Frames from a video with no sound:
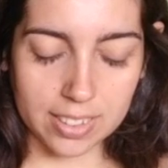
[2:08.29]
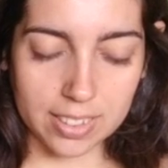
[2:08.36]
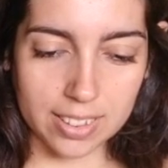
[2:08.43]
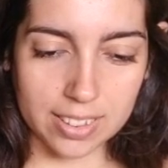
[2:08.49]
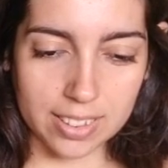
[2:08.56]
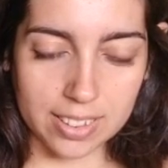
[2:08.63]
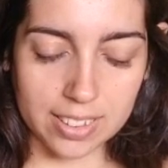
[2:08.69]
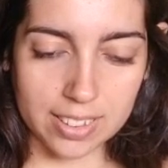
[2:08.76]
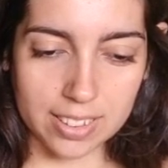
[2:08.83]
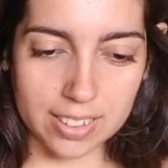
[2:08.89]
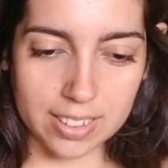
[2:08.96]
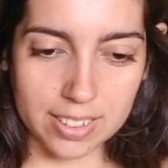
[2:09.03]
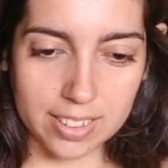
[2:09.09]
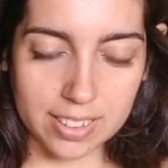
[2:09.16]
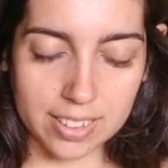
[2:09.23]

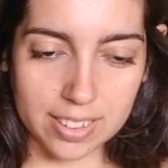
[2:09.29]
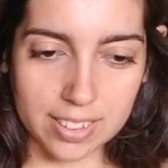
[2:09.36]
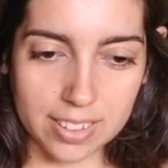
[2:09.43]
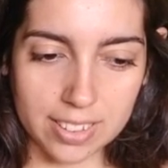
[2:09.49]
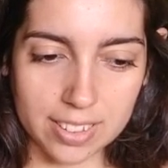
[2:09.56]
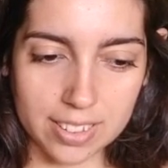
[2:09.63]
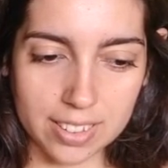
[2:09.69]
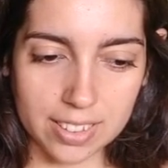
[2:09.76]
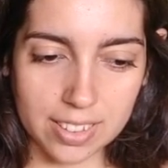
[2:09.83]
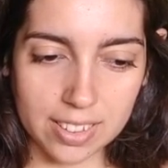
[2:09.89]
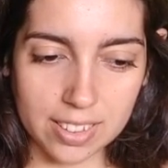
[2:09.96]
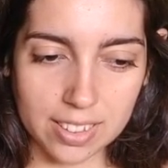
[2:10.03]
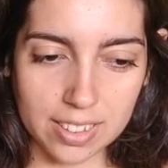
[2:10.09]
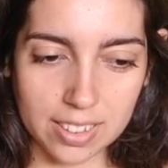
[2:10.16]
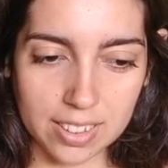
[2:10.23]

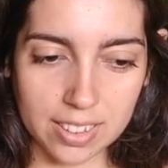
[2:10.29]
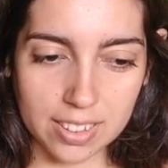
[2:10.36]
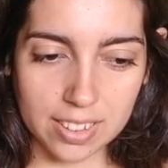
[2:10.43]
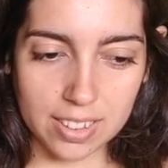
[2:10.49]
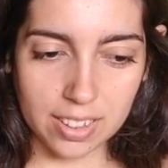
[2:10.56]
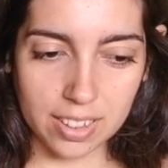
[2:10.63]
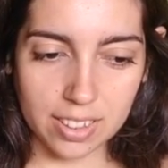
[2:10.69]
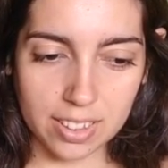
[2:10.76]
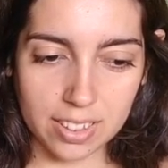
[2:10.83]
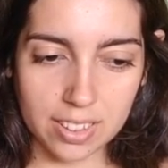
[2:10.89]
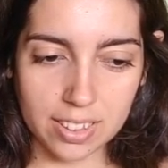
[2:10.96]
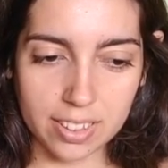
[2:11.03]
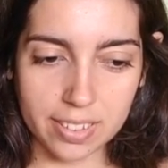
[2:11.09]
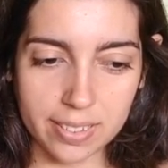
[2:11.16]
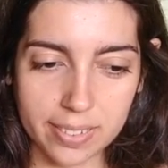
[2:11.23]
(silent)